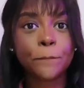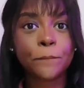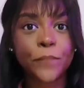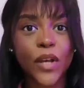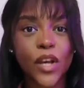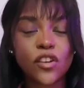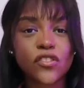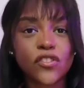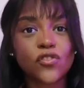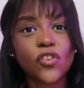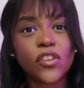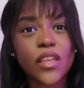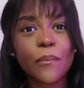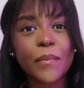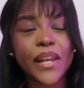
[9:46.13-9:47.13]
because it's
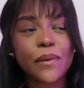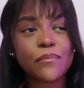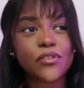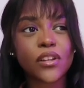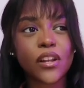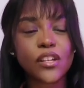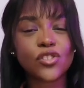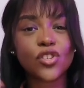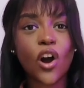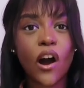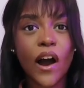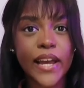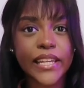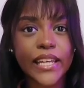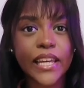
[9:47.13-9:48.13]
not that my lips are like
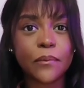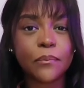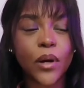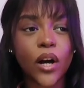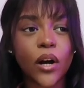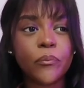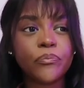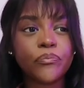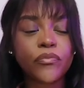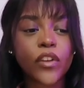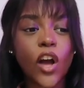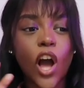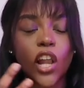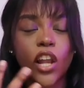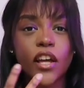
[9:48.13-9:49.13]
tiny, but
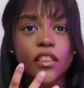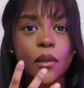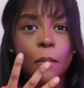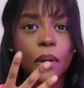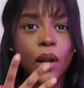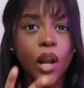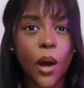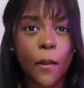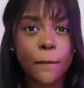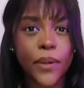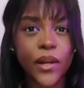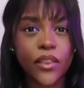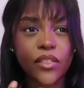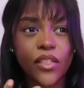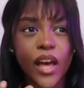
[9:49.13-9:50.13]
I like the plump
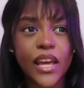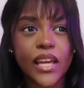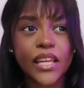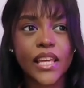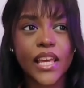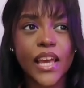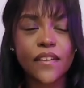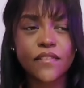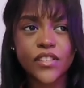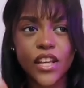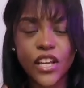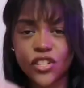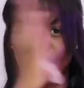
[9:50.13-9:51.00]
that it gives. It